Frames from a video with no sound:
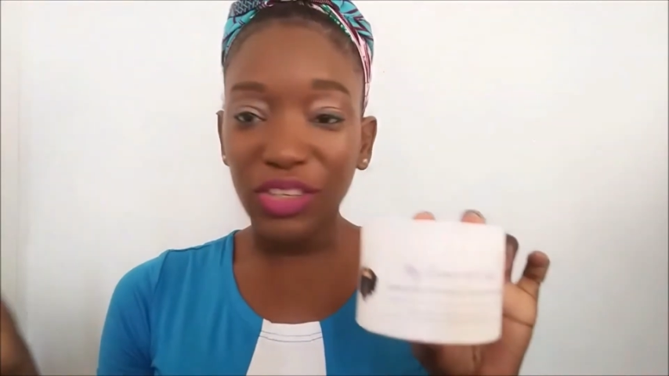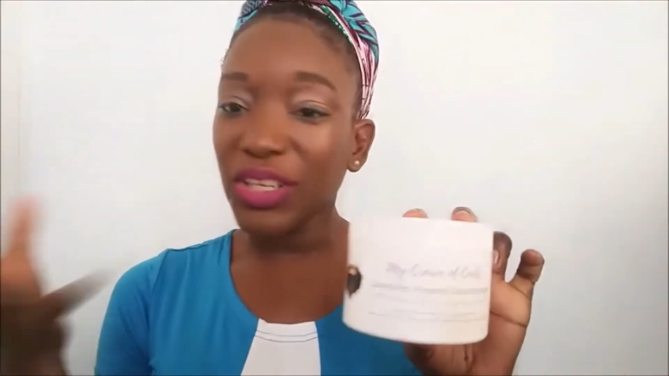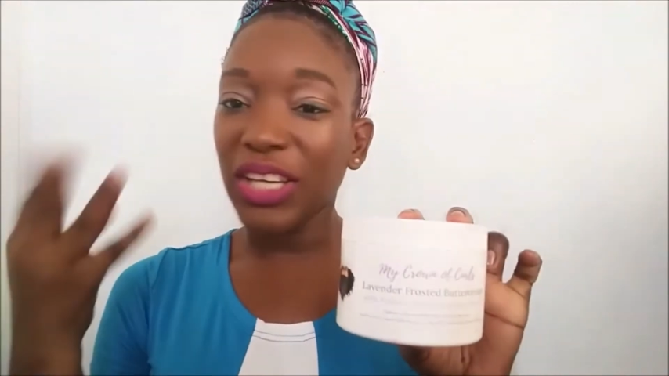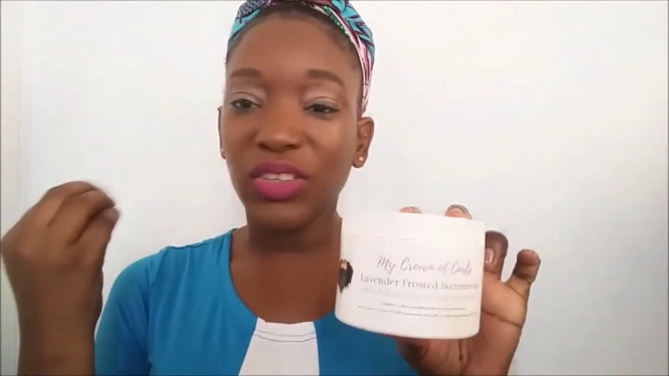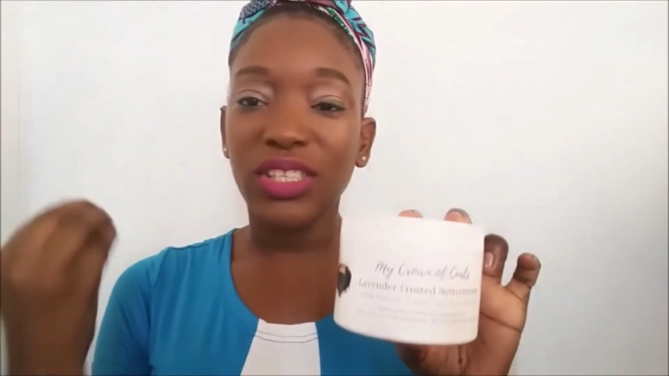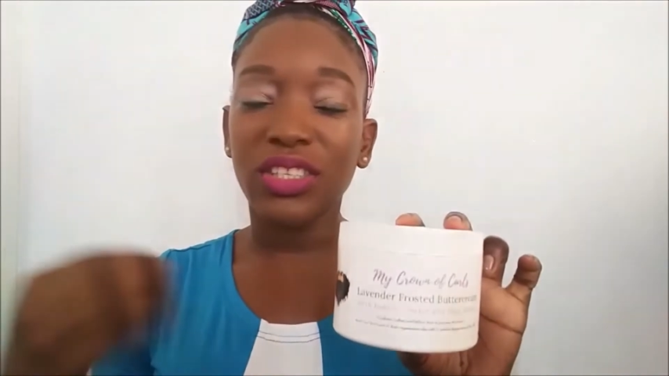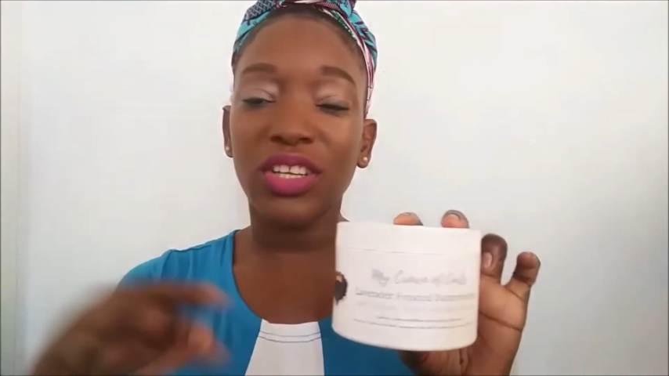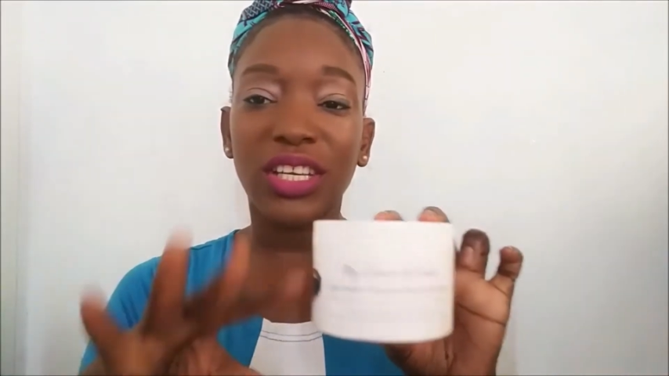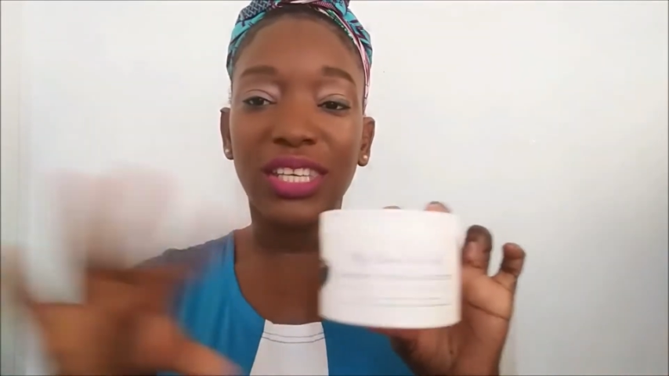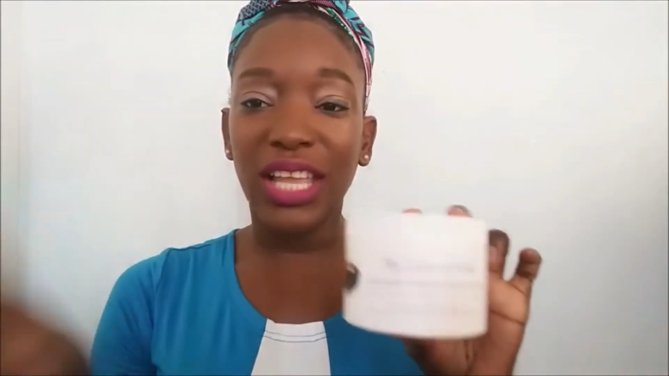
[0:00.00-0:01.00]
You can use it
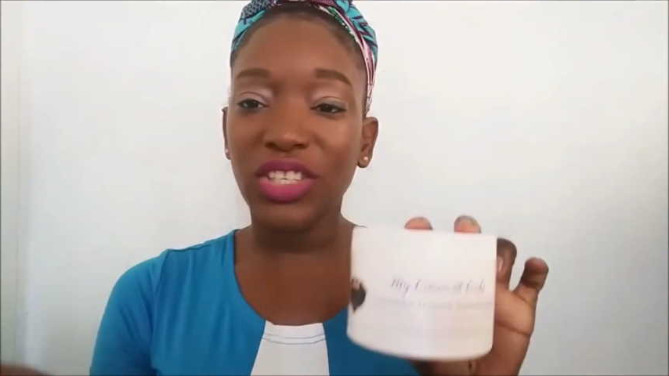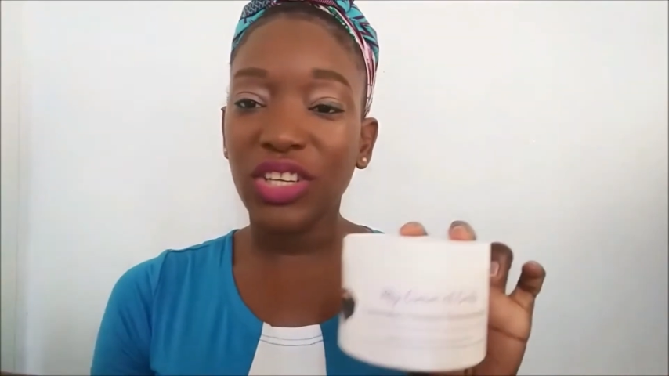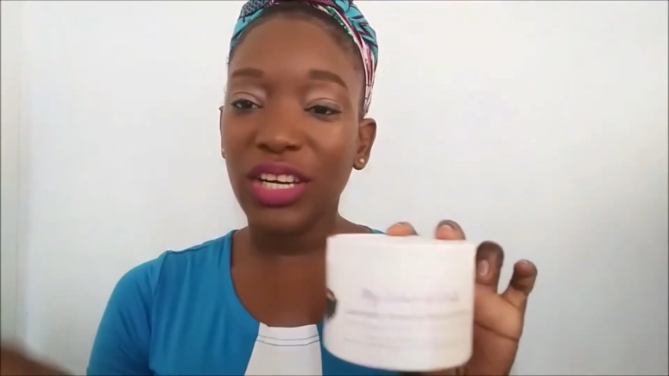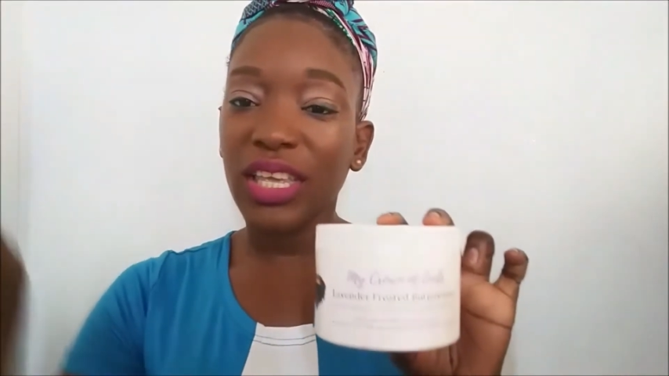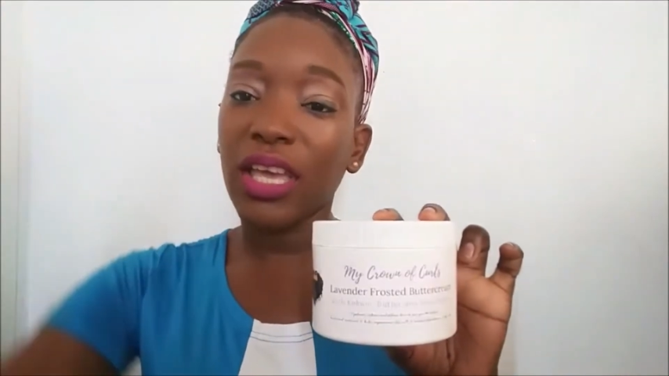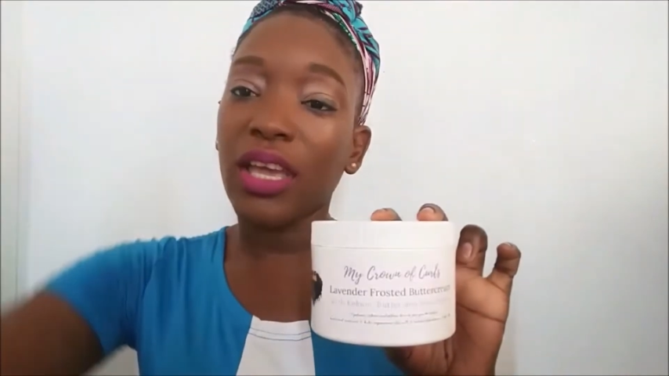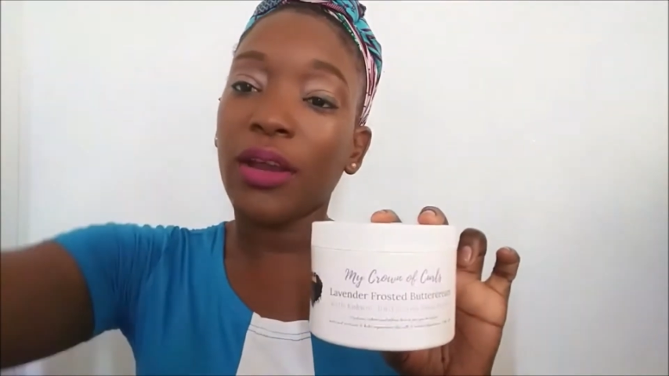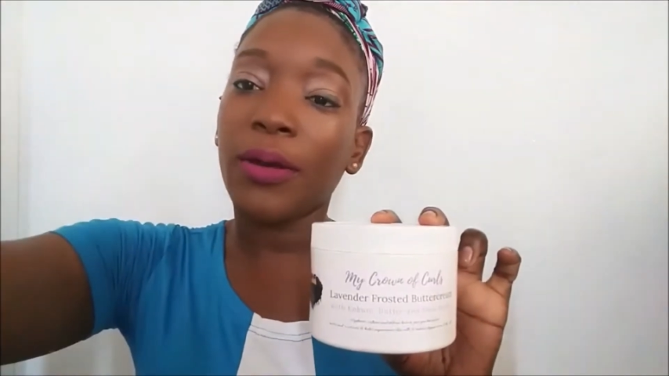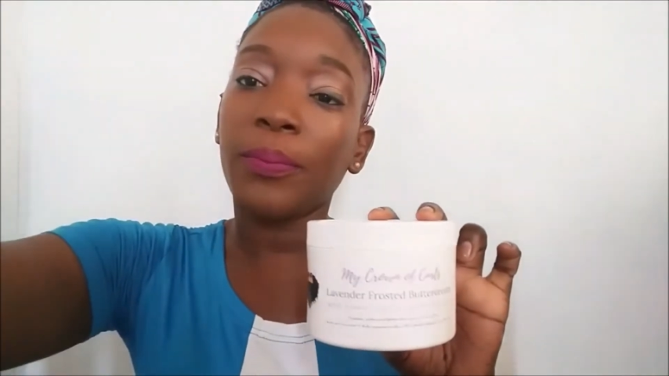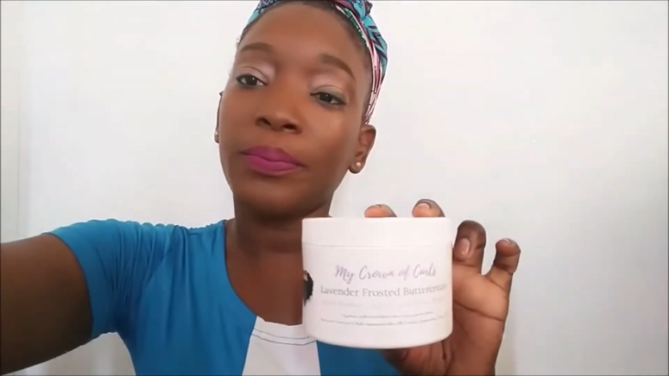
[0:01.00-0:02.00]
on your natural
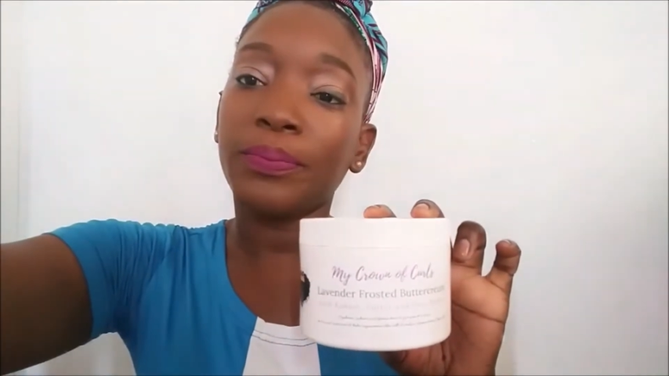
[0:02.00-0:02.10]
hair.